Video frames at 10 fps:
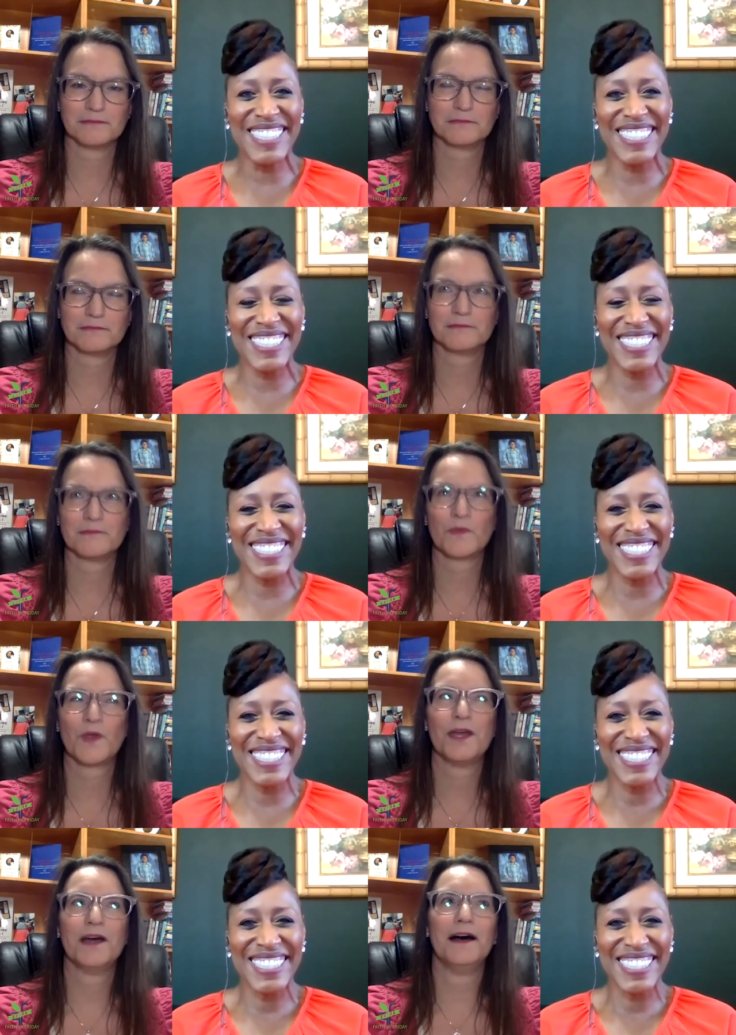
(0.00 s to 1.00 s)

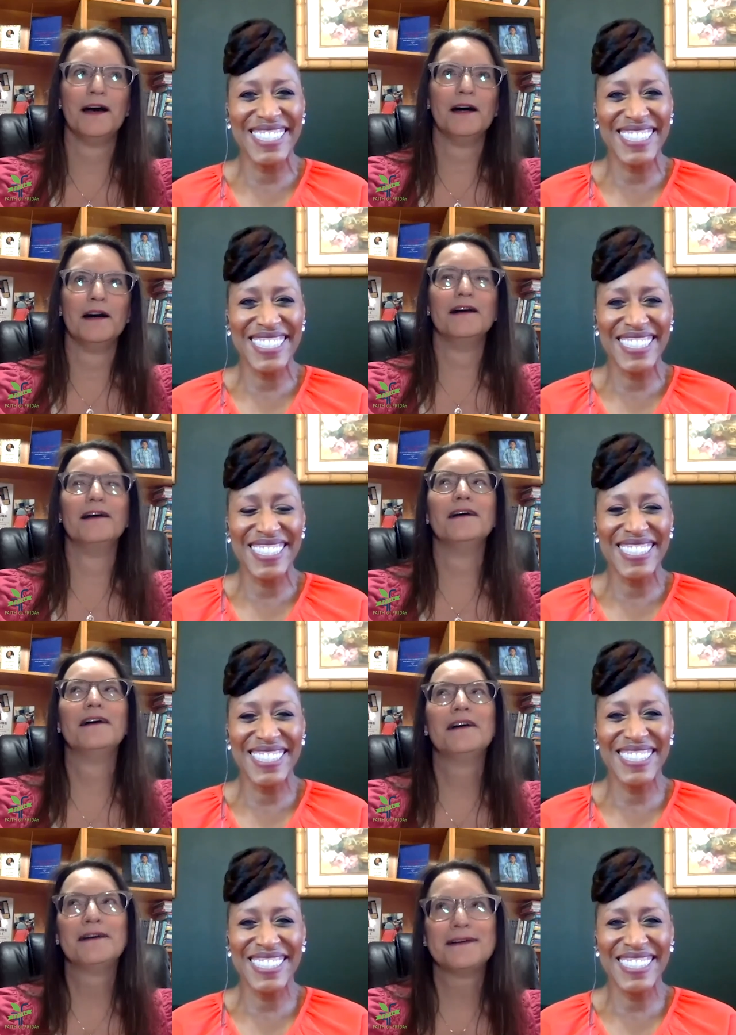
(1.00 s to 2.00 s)

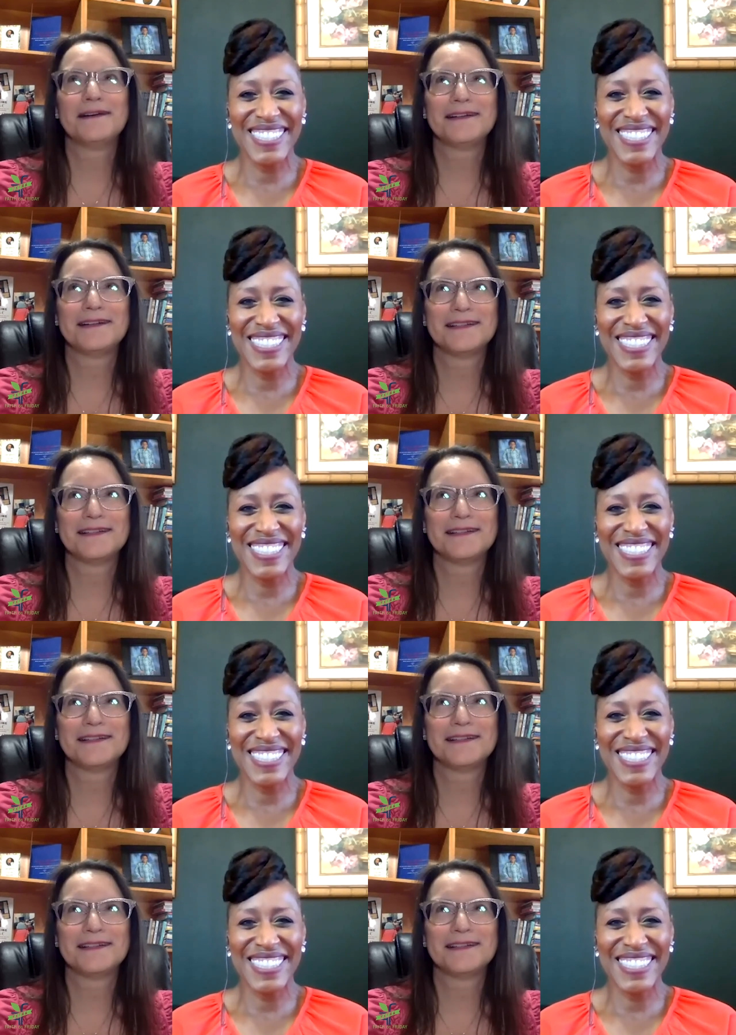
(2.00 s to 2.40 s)
(silence)